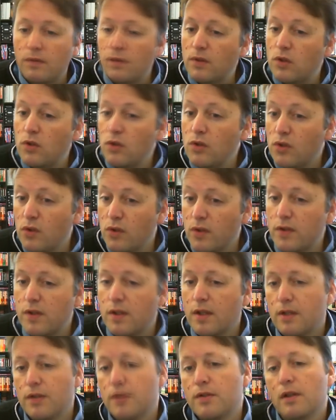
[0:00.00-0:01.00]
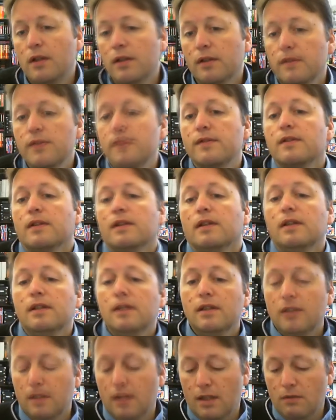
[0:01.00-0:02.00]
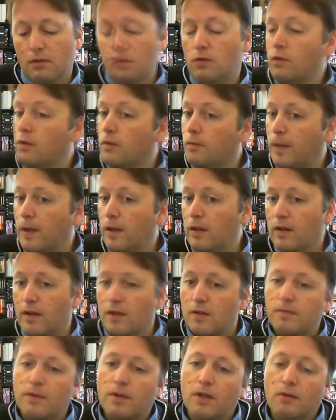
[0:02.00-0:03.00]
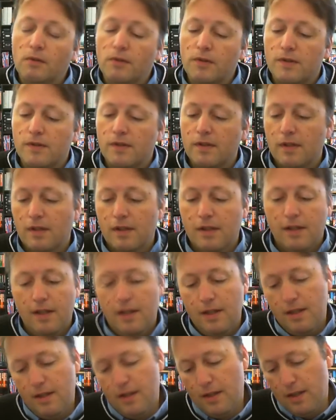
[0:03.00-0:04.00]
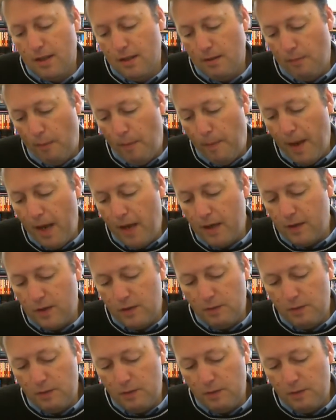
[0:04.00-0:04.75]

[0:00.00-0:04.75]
with 2 joystick controllers, which would have been nice, but I wasn't in the prepared to